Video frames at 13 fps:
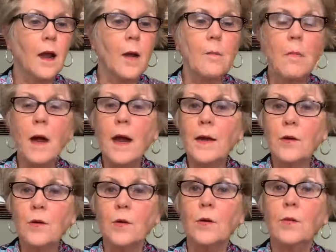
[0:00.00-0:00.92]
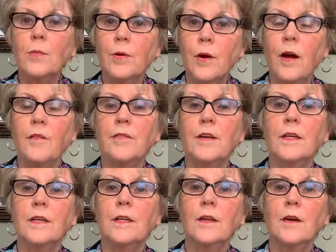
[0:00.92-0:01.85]
a minor
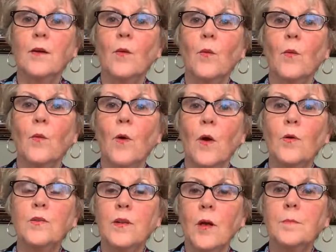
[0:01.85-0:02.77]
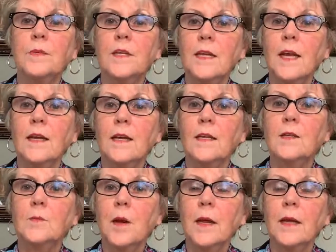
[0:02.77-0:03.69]
prophet rose up to take
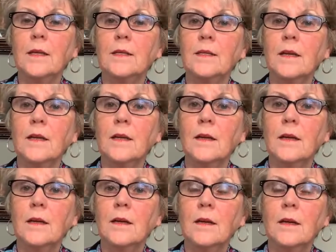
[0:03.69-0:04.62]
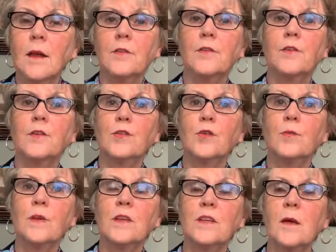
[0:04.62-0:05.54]
his place. Now, see, this
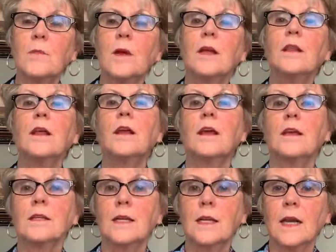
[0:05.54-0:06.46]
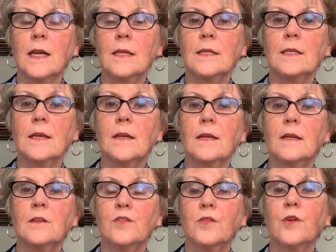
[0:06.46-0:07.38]
would be somebody that has less
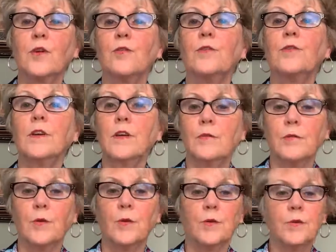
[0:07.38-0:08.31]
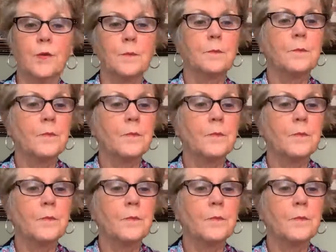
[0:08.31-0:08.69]
sphere of influence.